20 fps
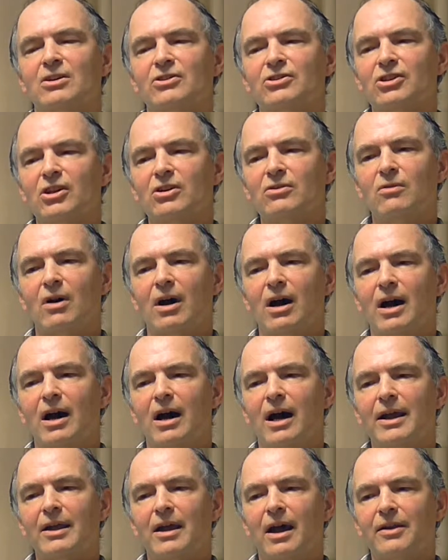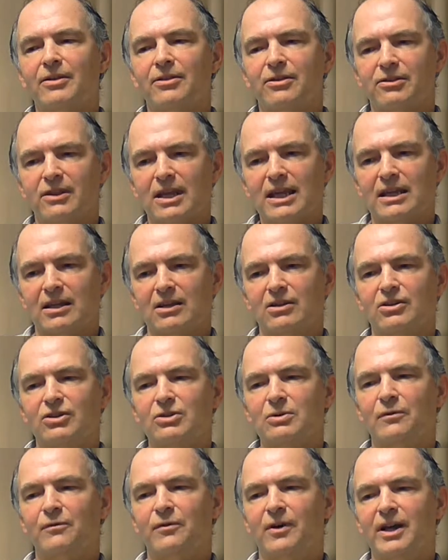So I think
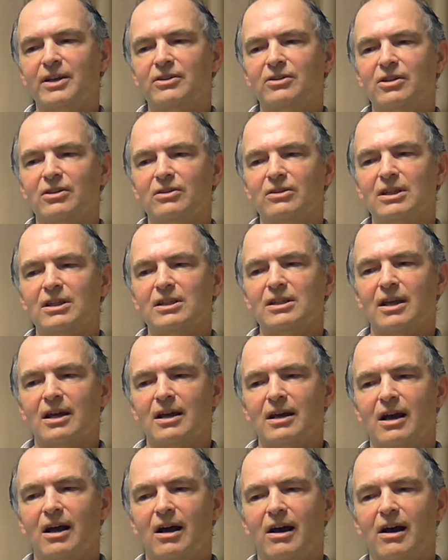you'll find that the